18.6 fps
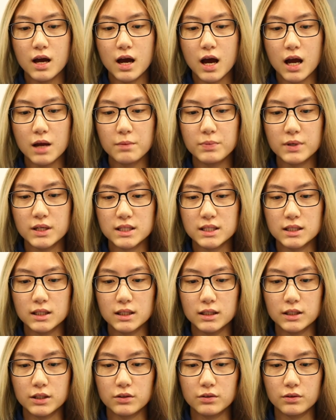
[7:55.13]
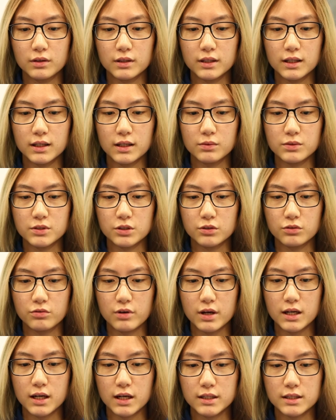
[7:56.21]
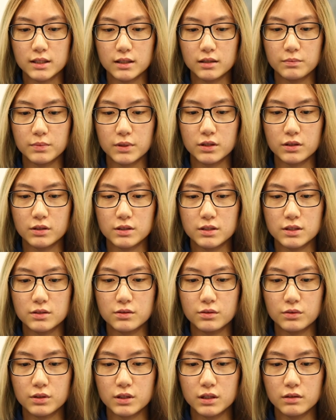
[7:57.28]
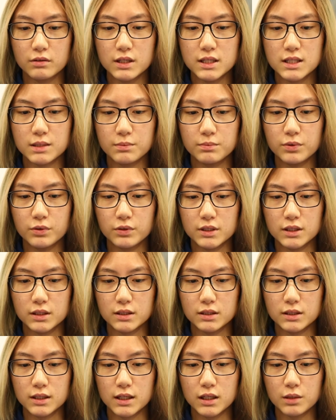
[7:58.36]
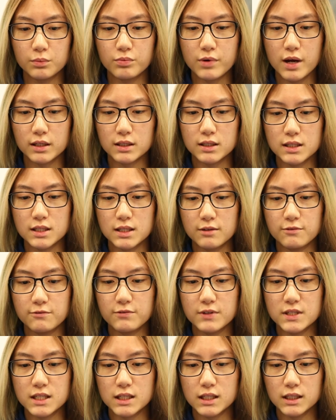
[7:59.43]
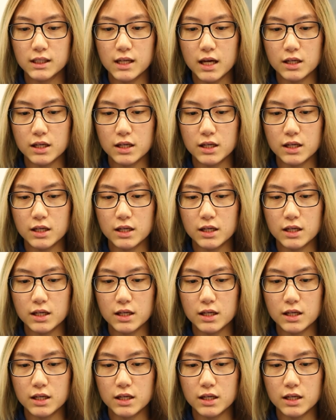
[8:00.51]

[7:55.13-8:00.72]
I personally thought that was a great idea because though theory is important, getting practice and physically